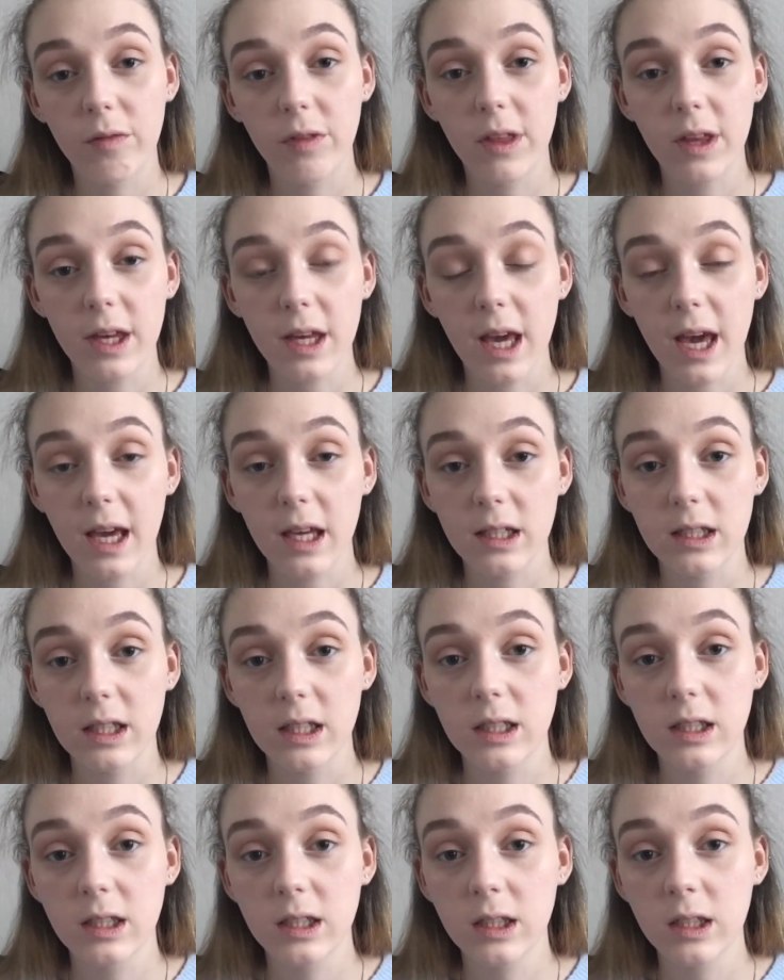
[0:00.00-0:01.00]
the
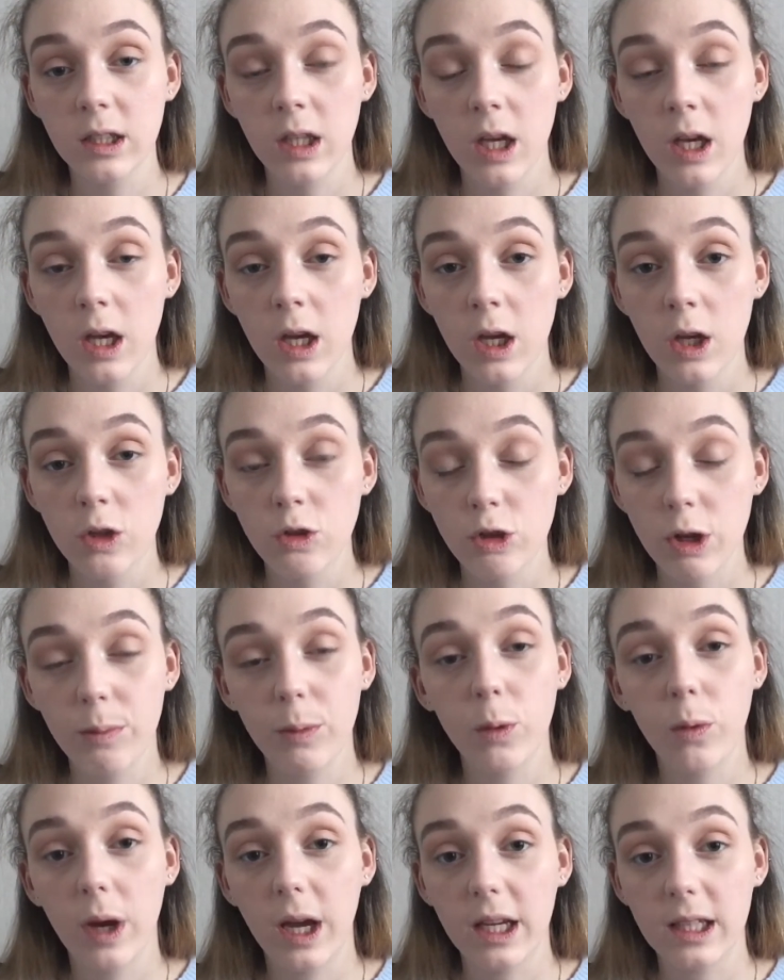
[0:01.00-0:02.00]
Essence
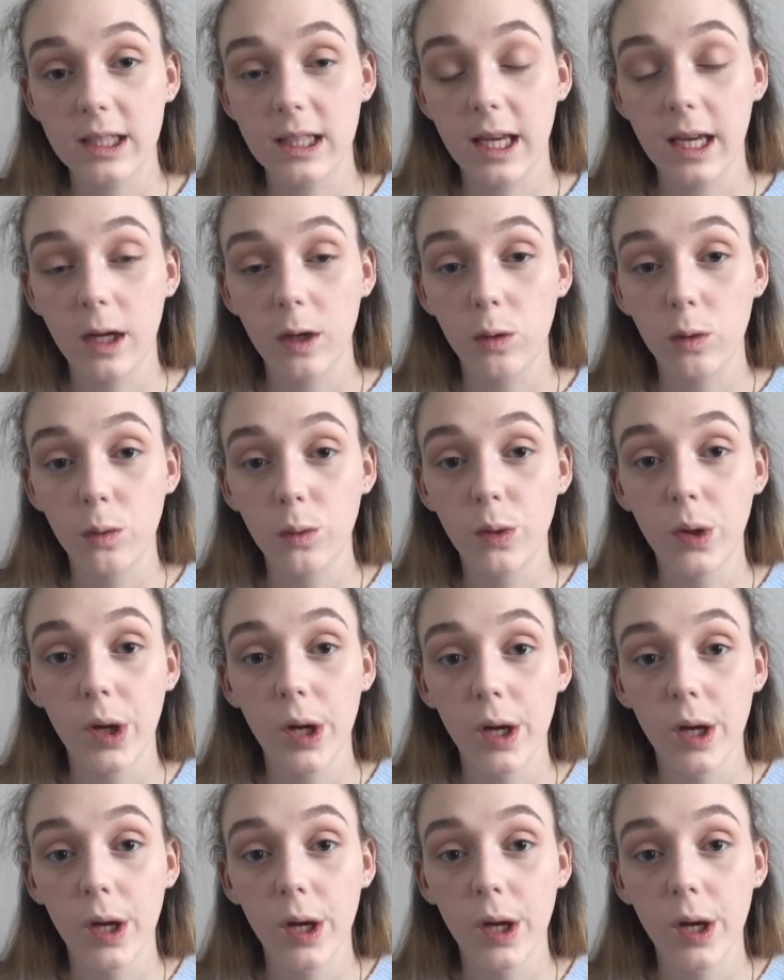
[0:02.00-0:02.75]
Triple XL